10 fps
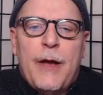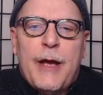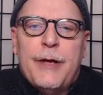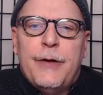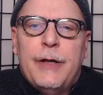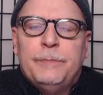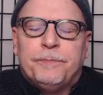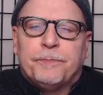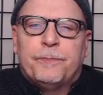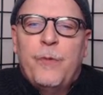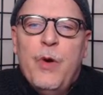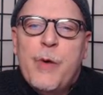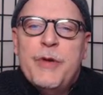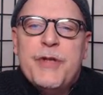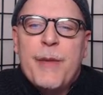And the
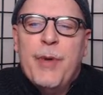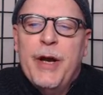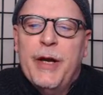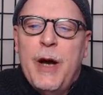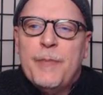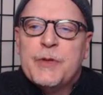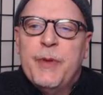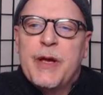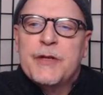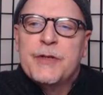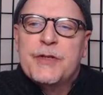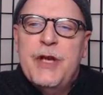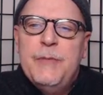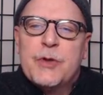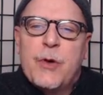only reason I bring it up is because it
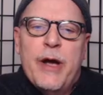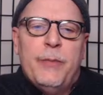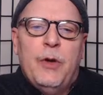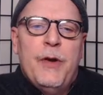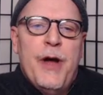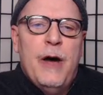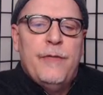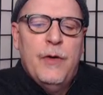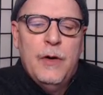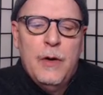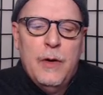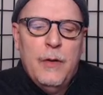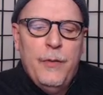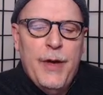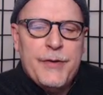seems credible enough
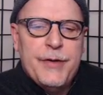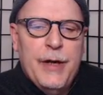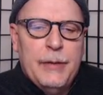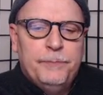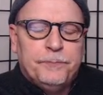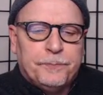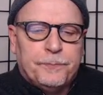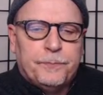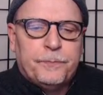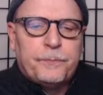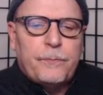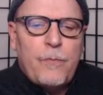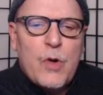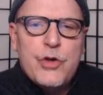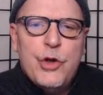that
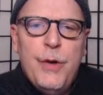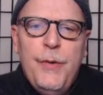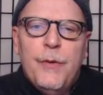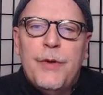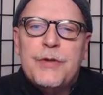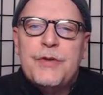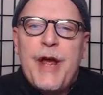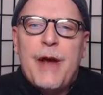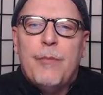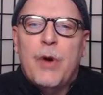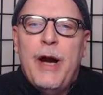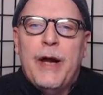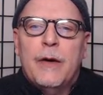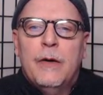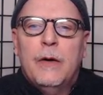should this dam
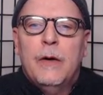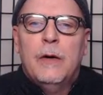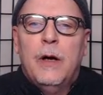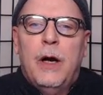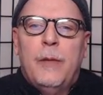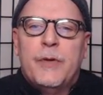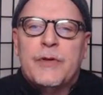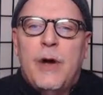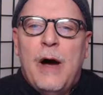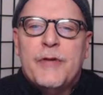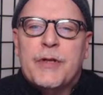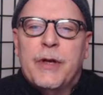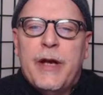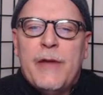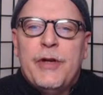break, it's obviously
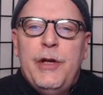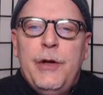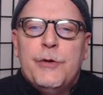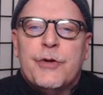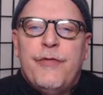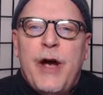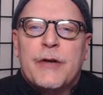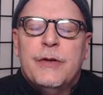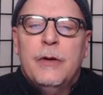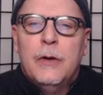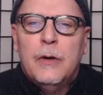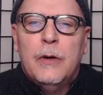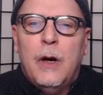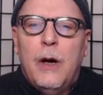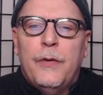going to have a huge effect
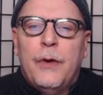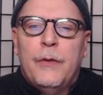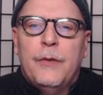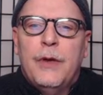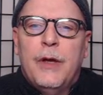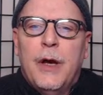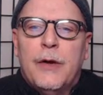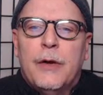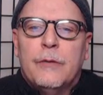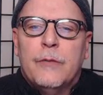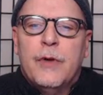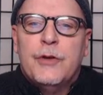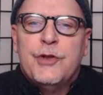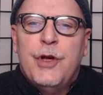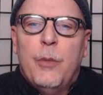on the
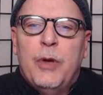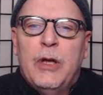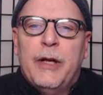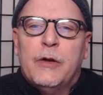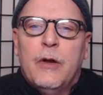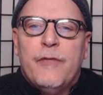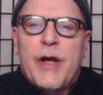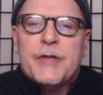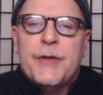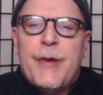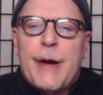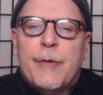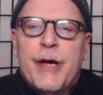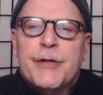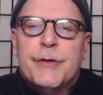geopolitical events in that
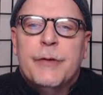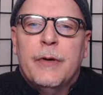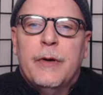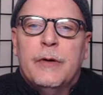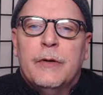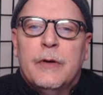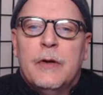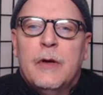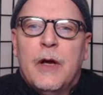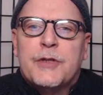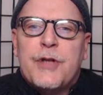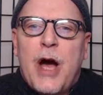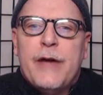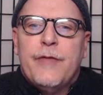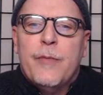region,
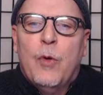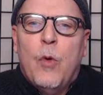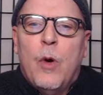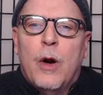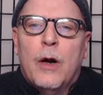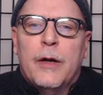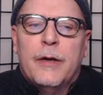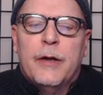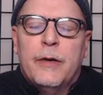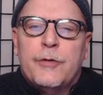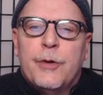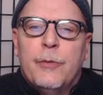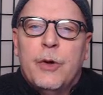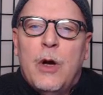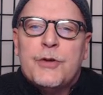aside from the war. And it
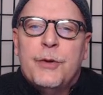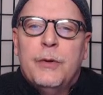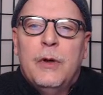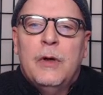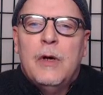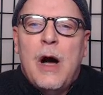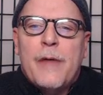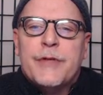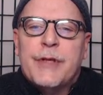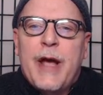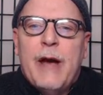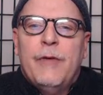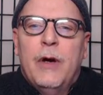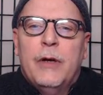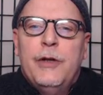would also obviously have
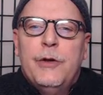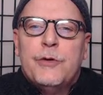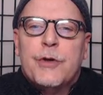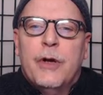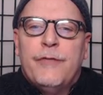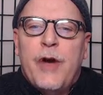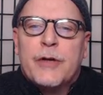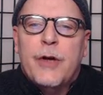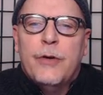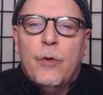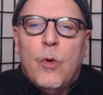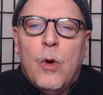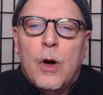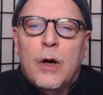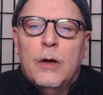a huge effect on the
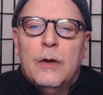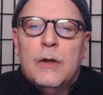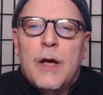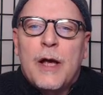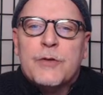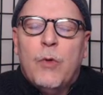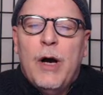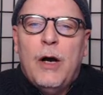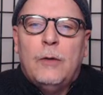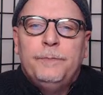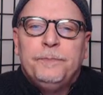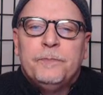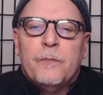war as well.